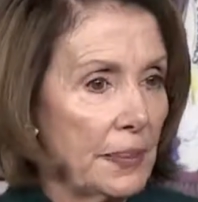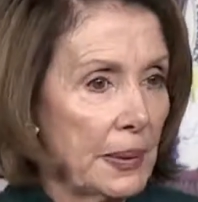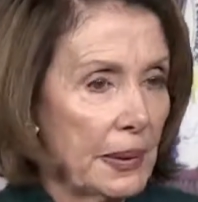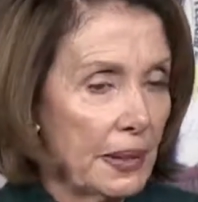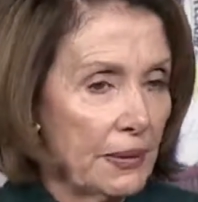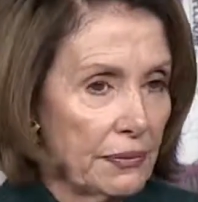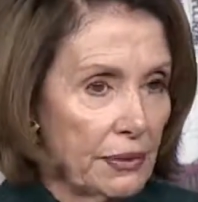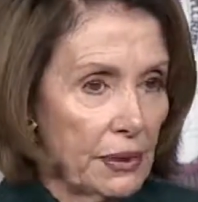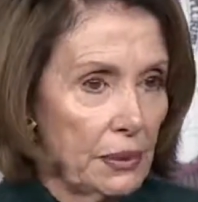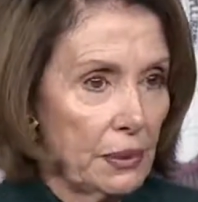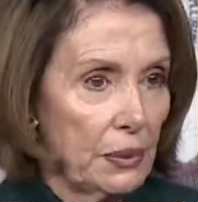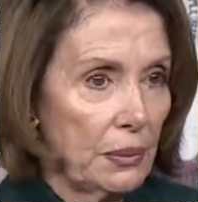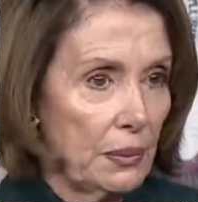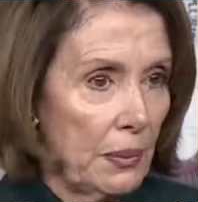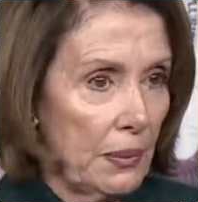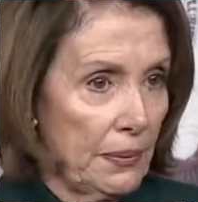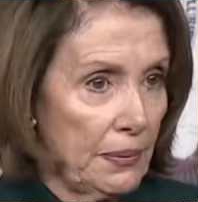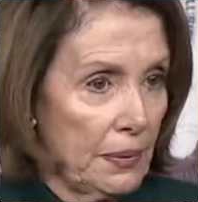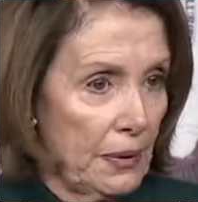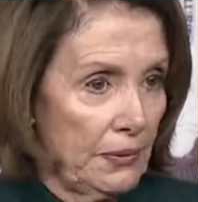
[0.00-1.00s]
If
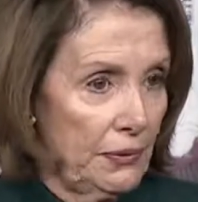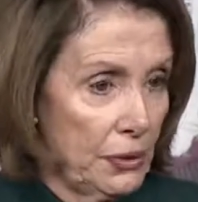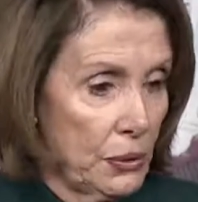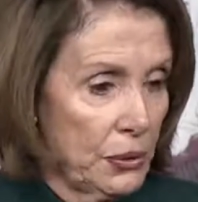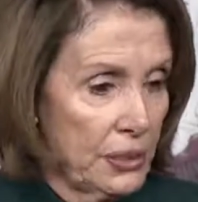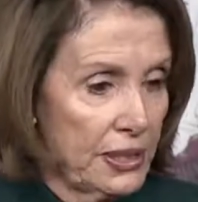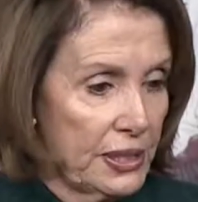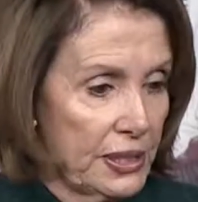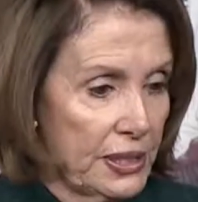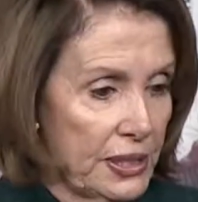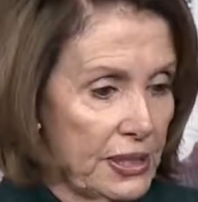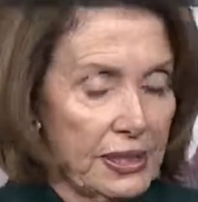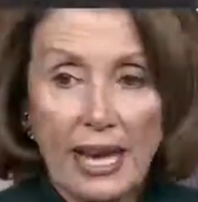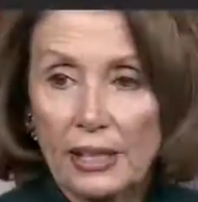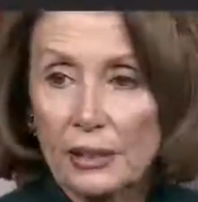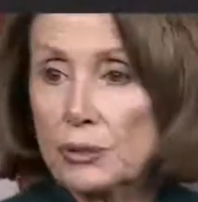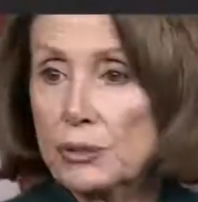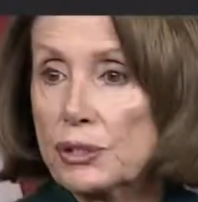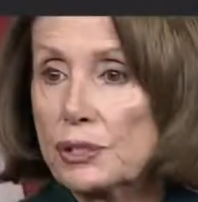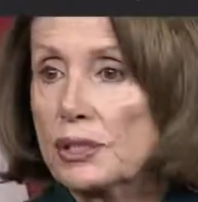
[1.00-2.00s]
you see it, now
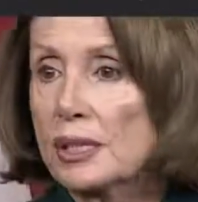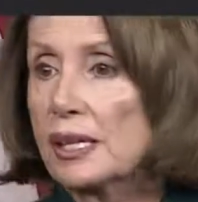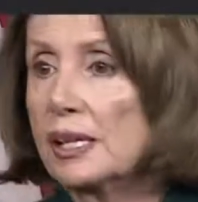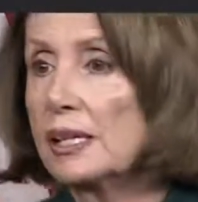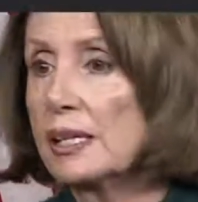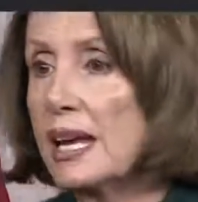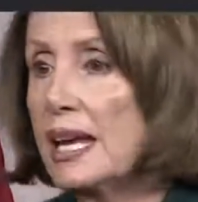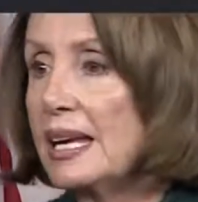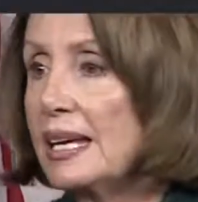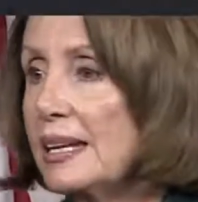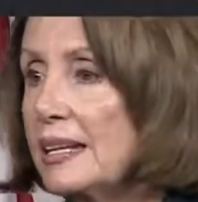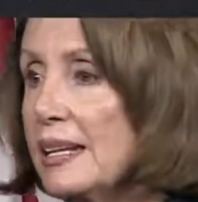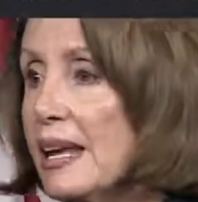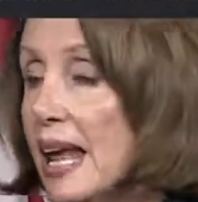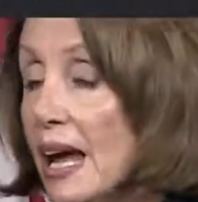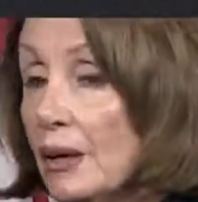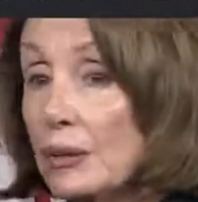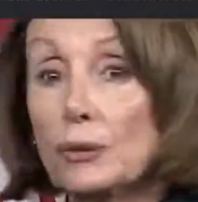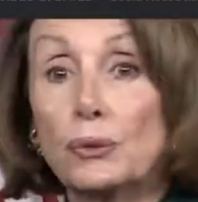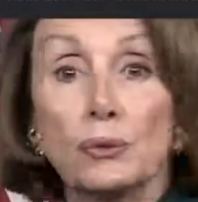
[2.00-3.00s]

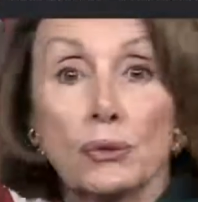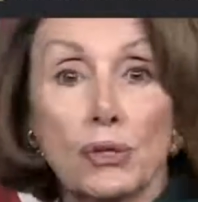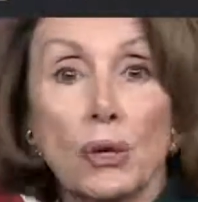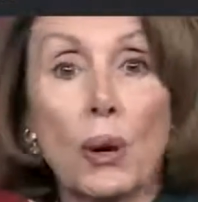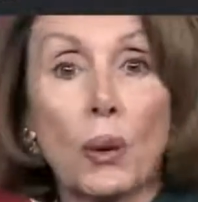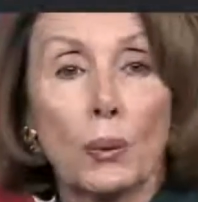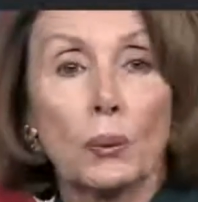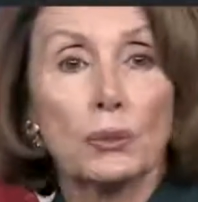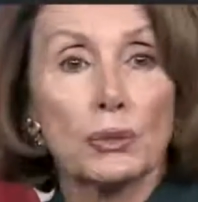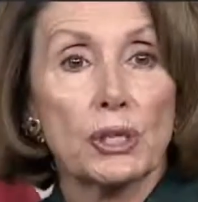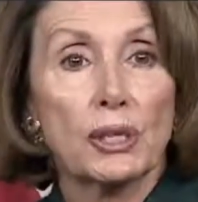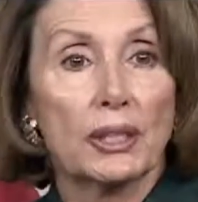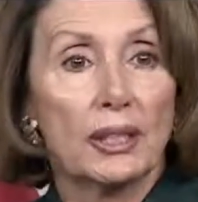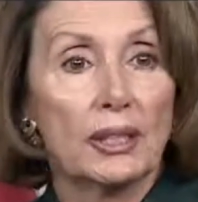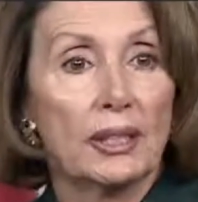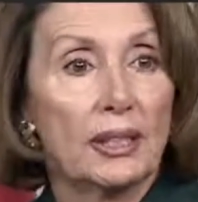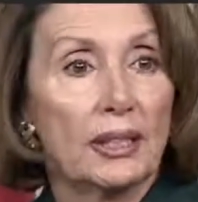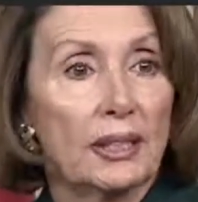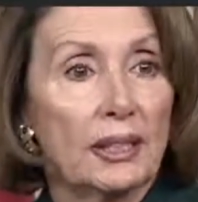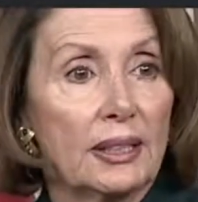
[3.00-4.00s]
you don't.
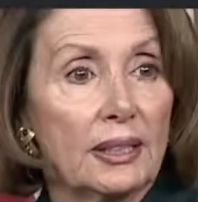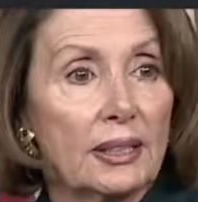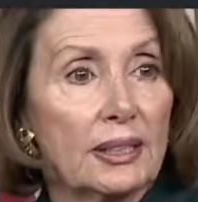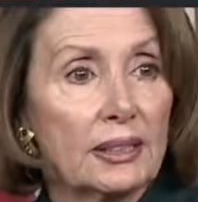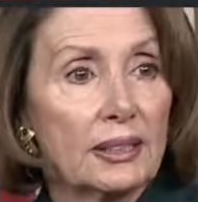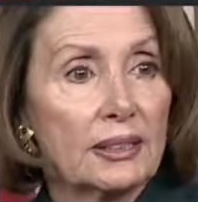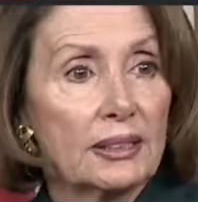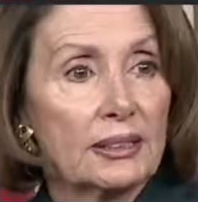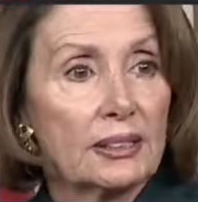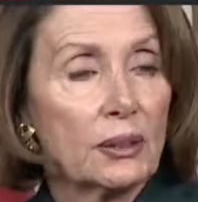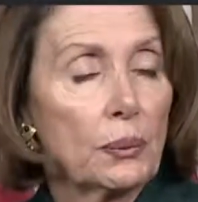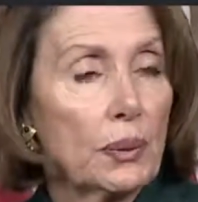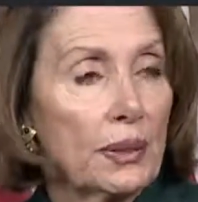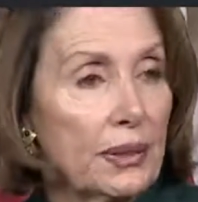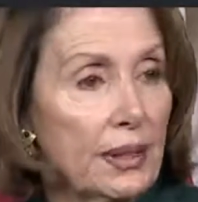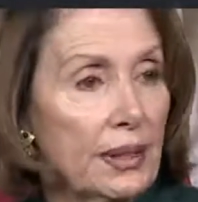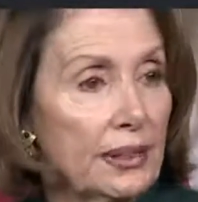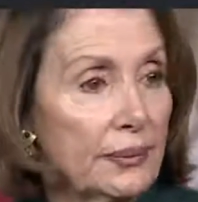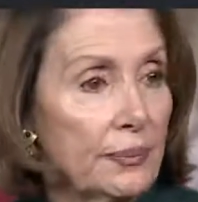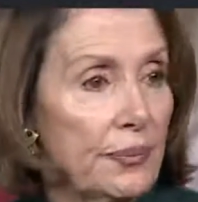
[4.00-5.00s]
So when
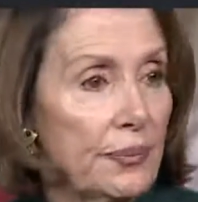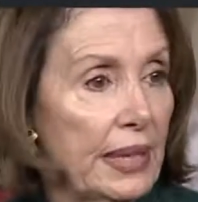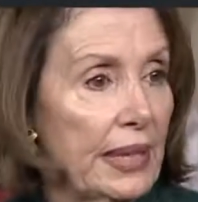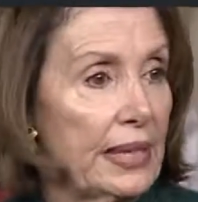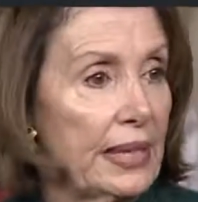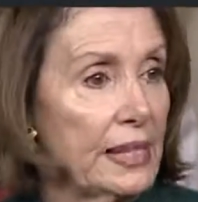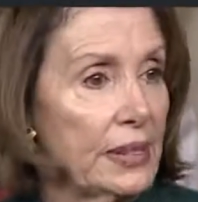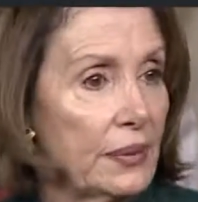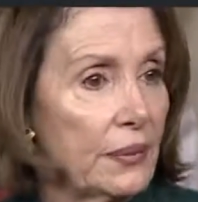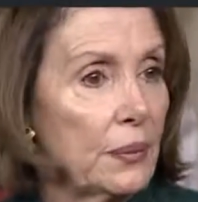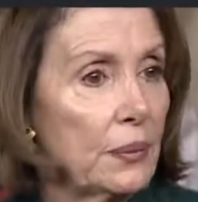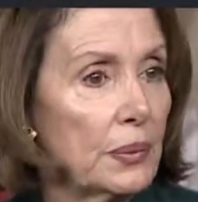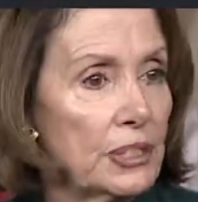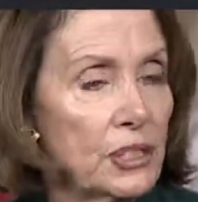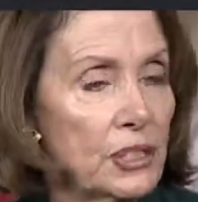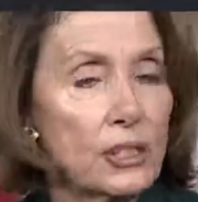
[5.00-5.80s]
the heat was